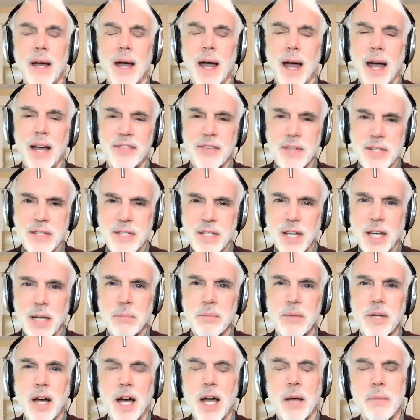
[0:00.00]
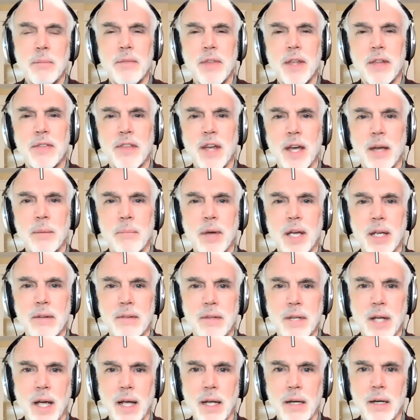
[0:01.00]
at the same time that they
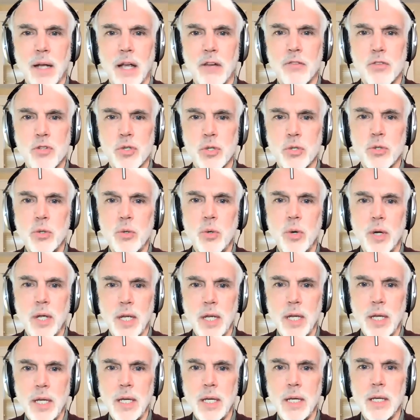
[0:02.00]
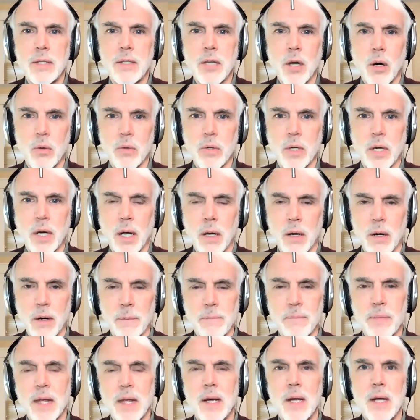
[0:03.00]
maintain a true E tone color.
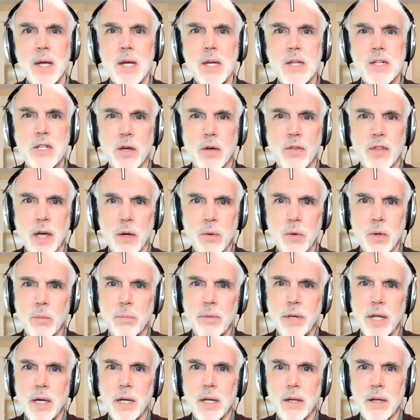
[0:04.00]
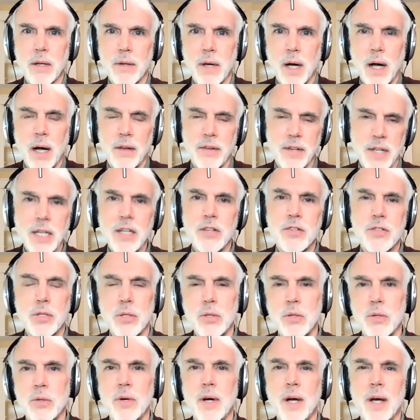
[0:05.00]
So they will be need
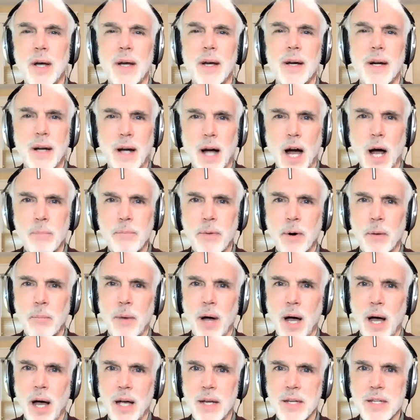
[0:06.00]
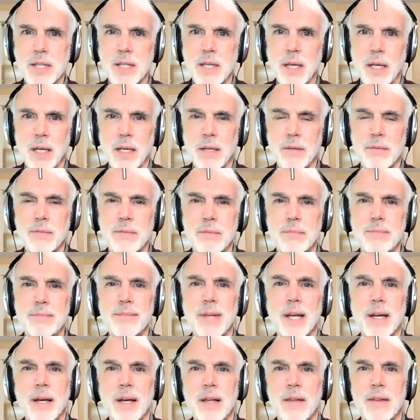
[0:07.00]
to compromise the
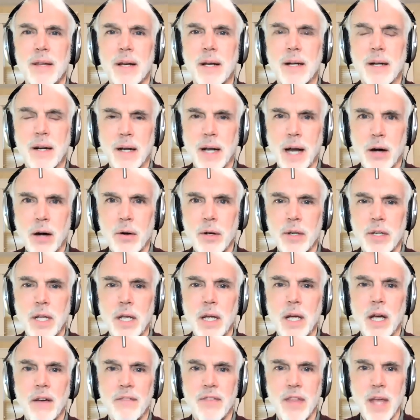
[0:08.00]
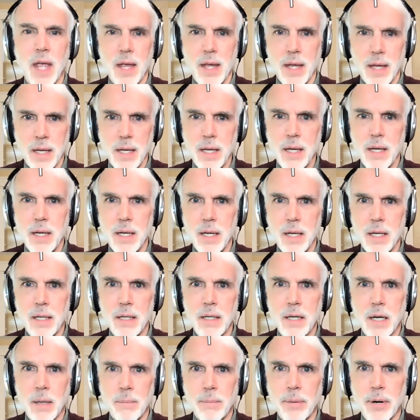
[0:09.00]
clarity of the E
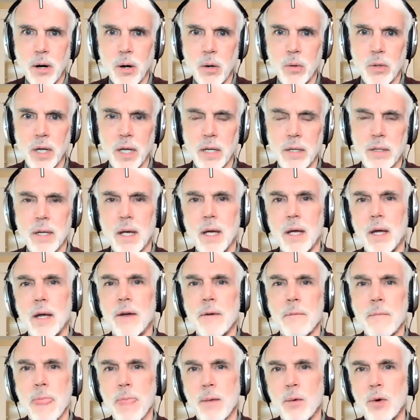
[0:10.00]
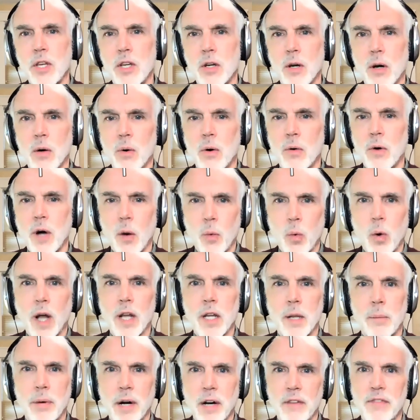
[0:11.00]
component when you're
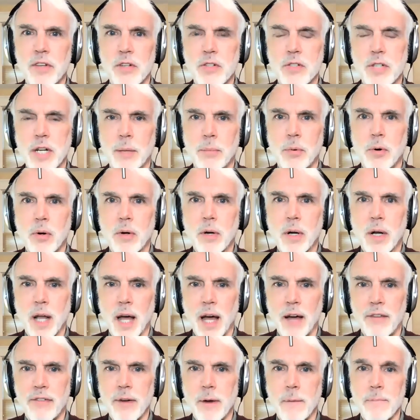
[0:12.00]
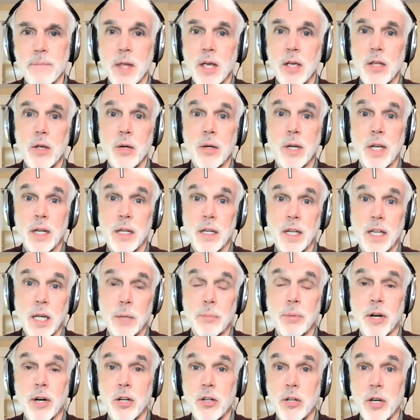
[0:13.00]
well above the treble clef. You can
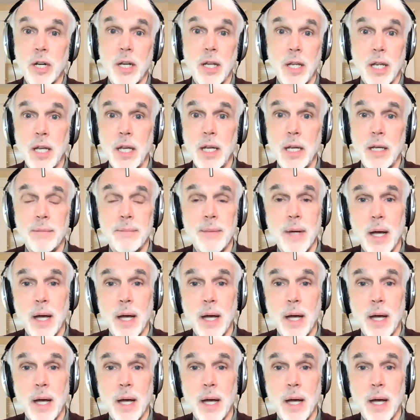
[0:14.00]
keep a good E